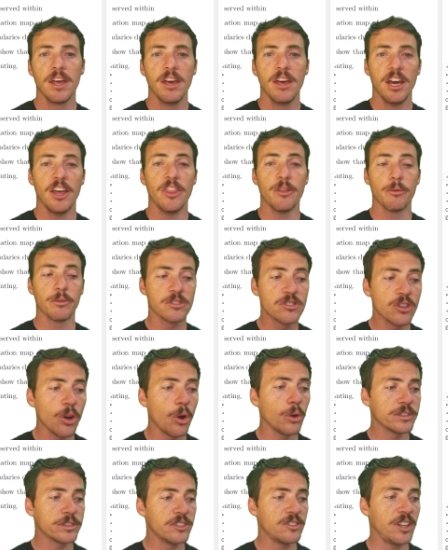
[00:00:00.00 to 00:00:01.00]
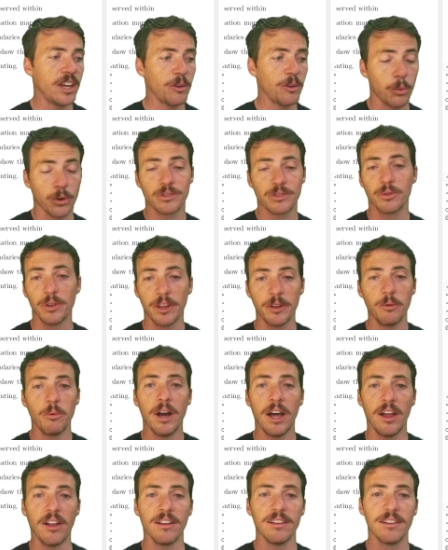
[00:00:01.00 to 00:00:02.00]
And the result is that it works really
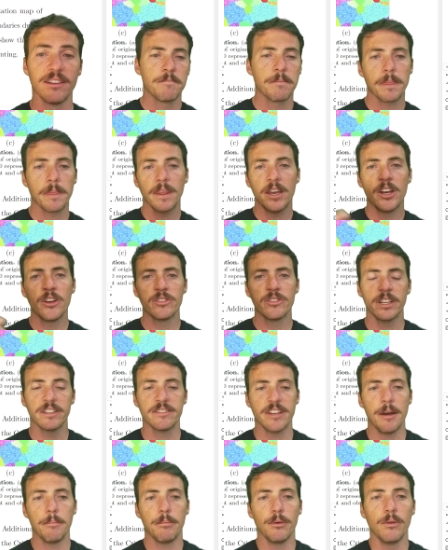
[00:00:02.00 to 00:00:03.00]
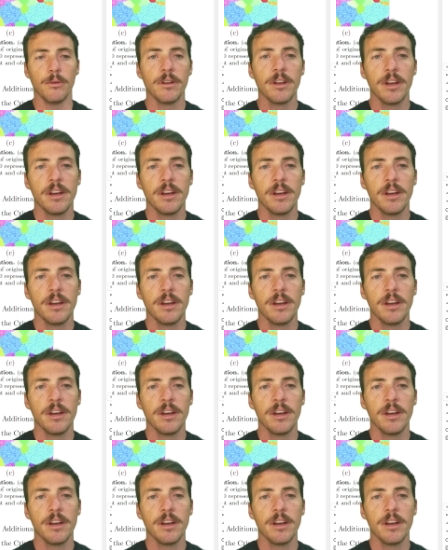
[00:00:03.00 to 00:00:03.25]
well. Here's an example.